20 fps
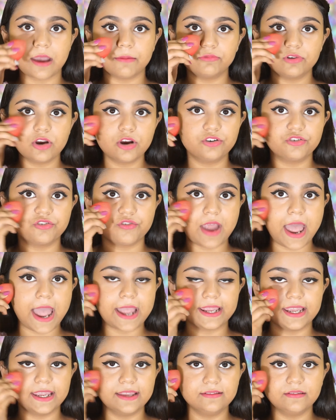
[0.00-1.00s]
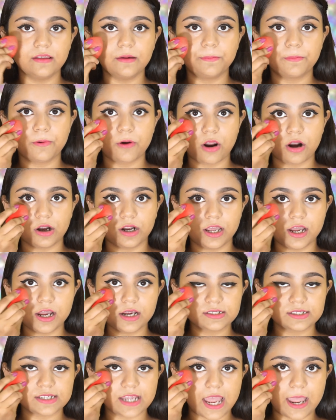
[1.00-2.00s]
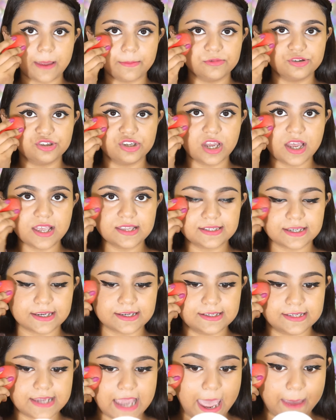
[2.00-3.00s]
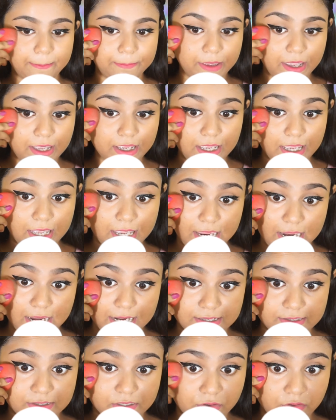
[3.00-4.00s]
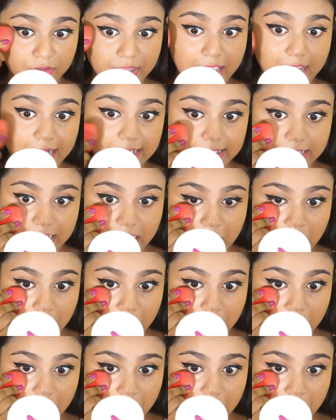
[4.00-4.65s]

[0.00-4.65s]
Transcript: not dragging the product, I'm just dabbing it so that